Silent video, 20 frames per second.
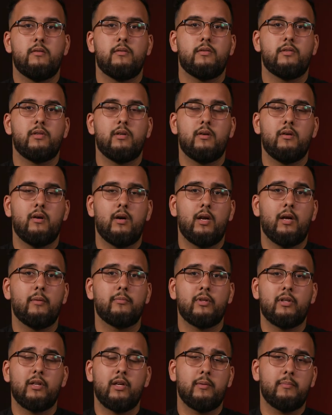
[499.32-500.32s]
So
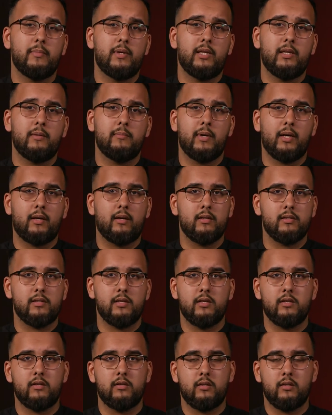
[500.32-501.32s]
Alhamdulillah, me, my
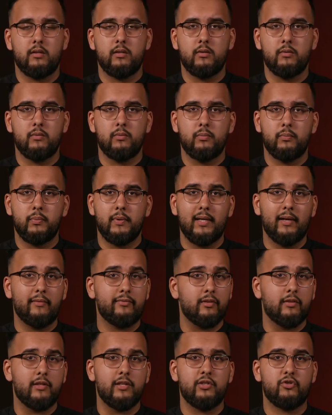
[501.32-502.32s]
cousin, you know, we
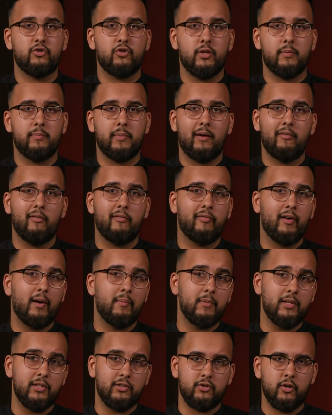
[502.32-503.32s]
left on this trip. Our
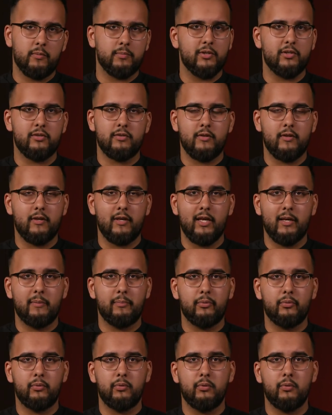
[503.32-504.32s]
families dropped us to the
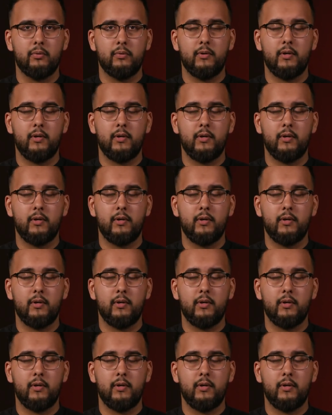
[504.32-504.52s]
airport.